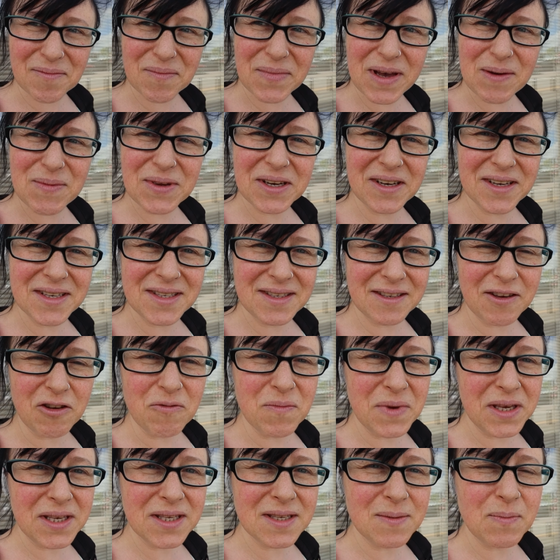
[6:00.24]
Might be nice to go
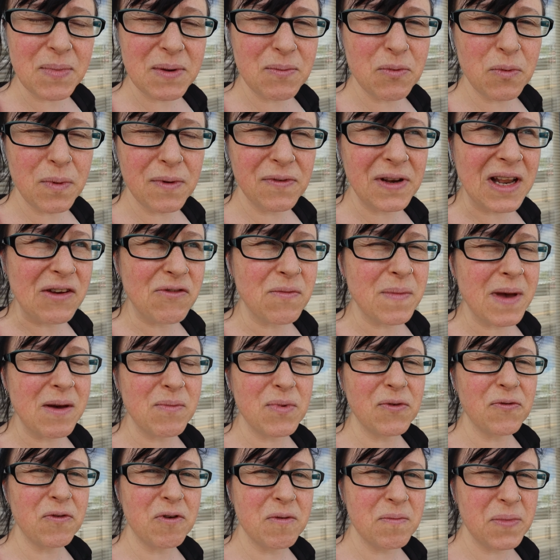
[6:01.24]
meet some people we've never met
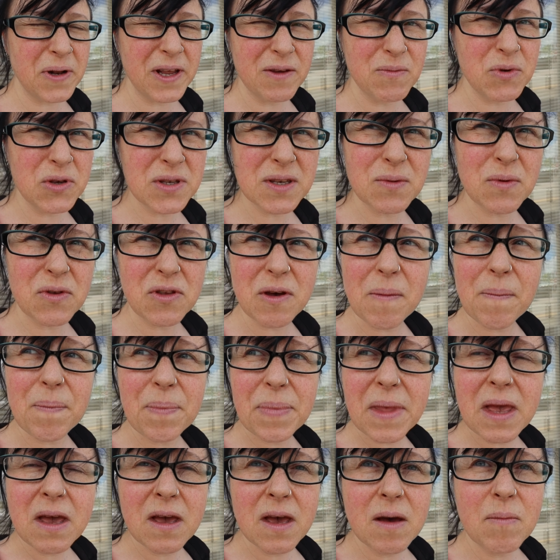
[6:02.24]
before and play music with them.
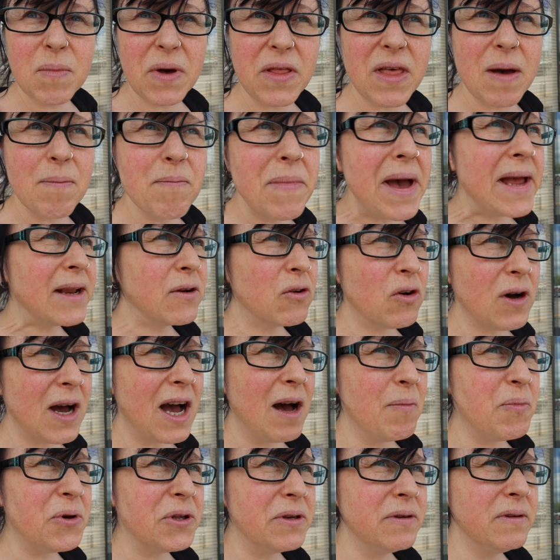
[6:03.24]
But that may not
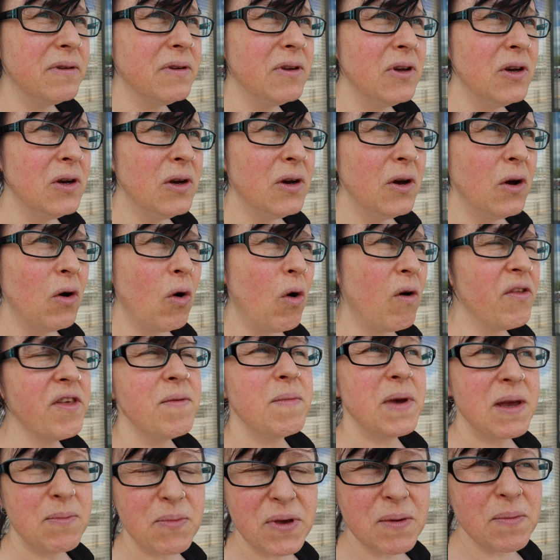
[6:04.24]
happen. Or there
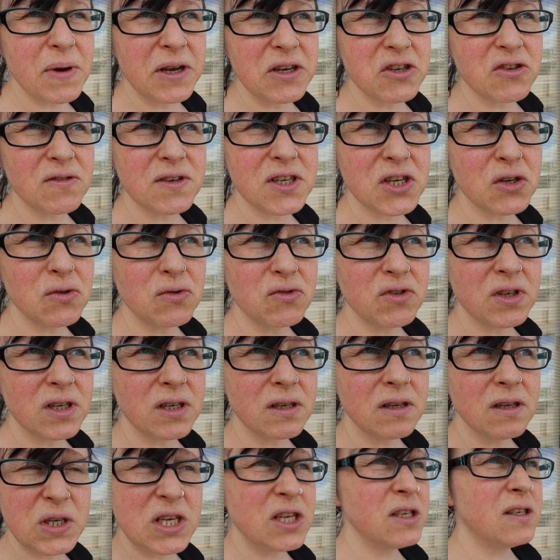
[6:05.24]
may be a bunch of
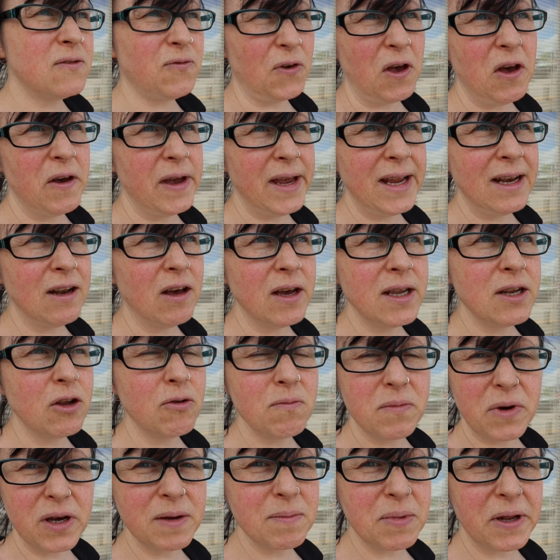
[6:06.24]
children, which is fine. I
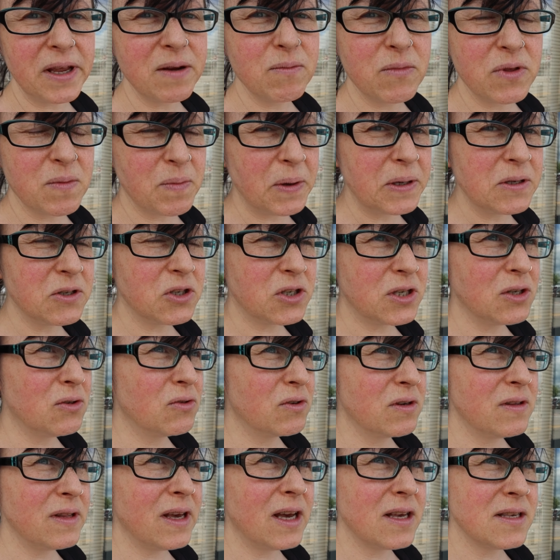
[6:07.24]
don't mind playing with a bunch of
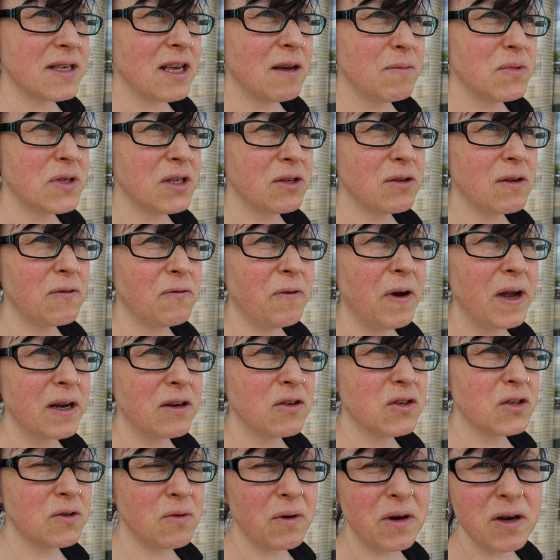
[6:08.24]
children. That's absolutely fine,
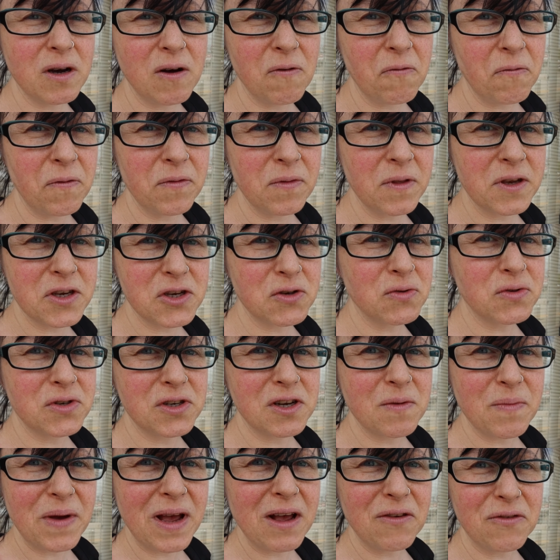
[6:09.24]
because quite often the
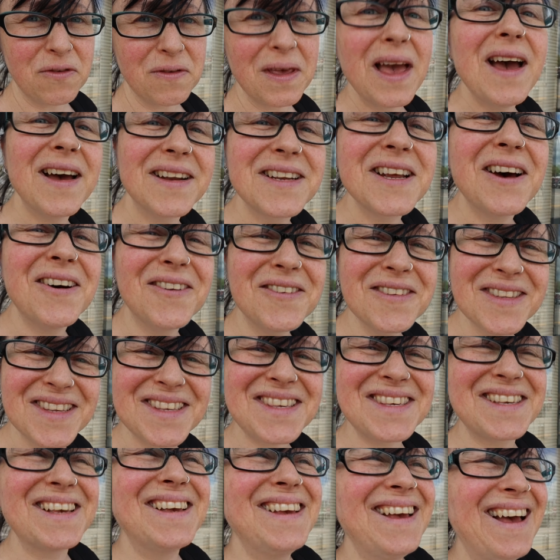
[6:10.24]
children are better than the
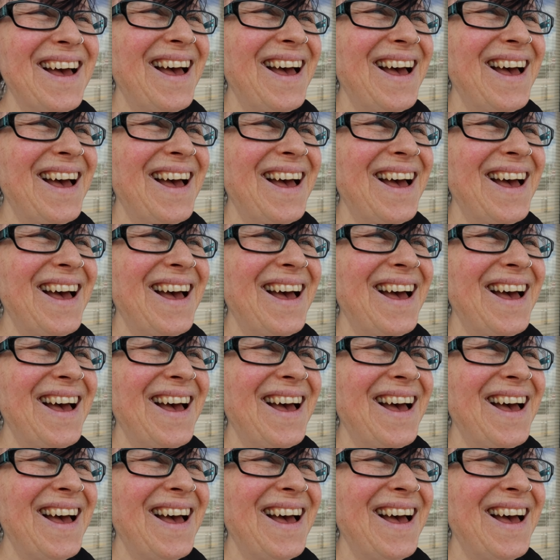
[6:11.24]
adults.